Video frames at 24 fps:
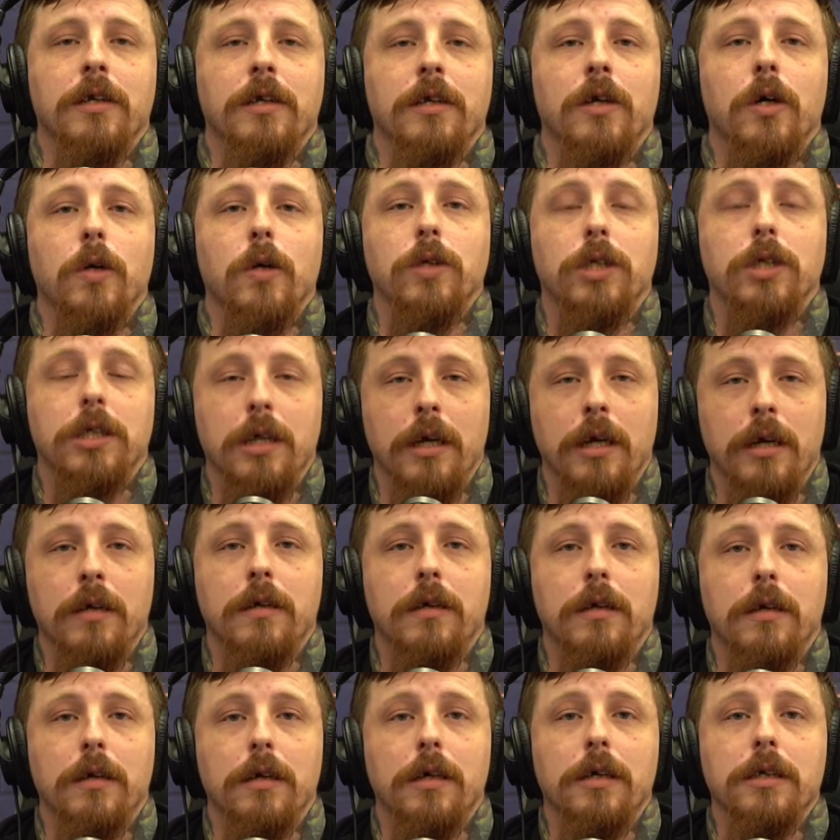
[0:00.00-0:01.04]
I know Santa
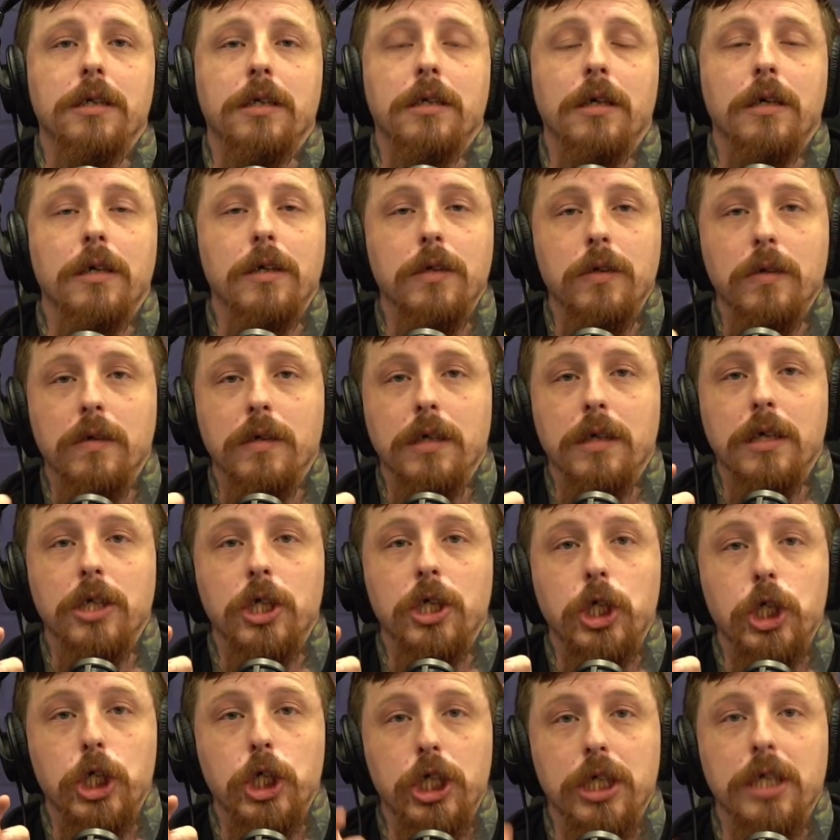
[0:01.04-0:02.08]
Claus. You'll get
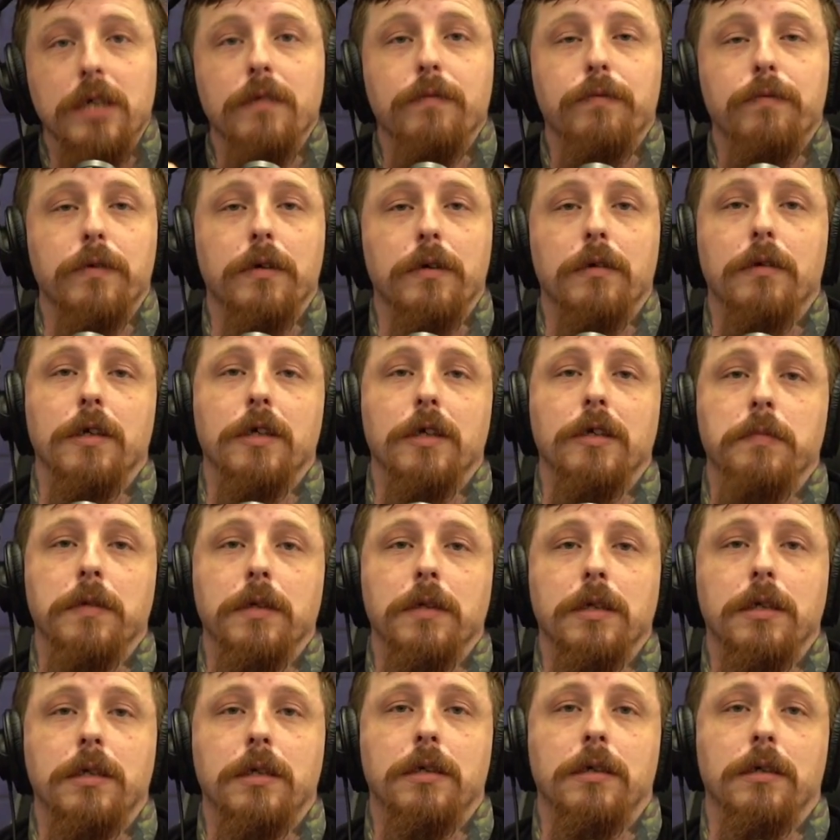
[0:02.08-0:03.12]
shit for
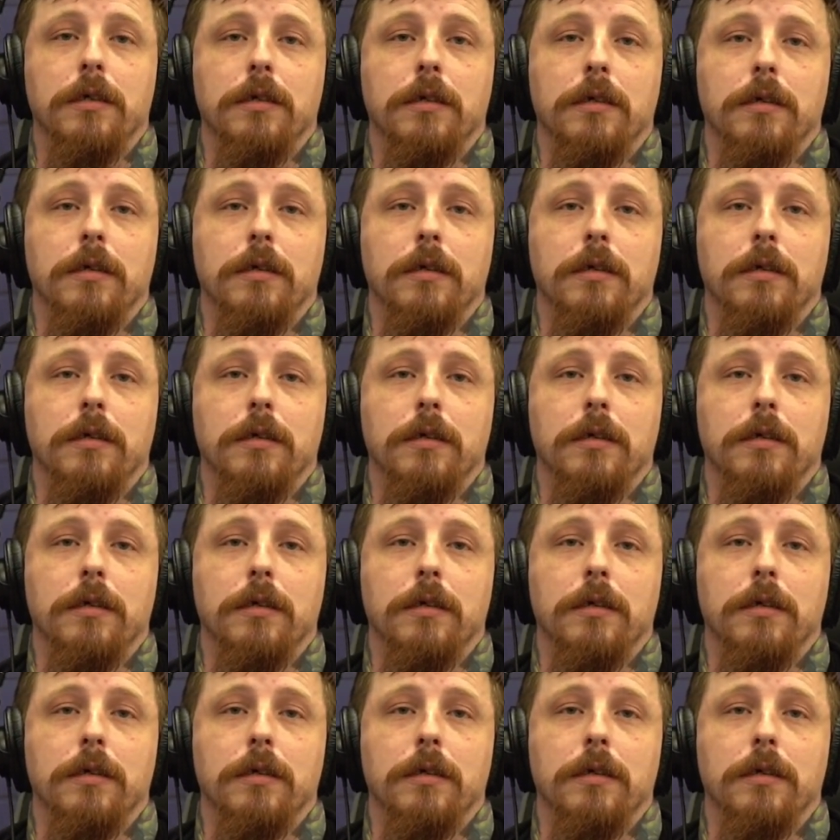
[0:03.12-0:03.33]
Christmas.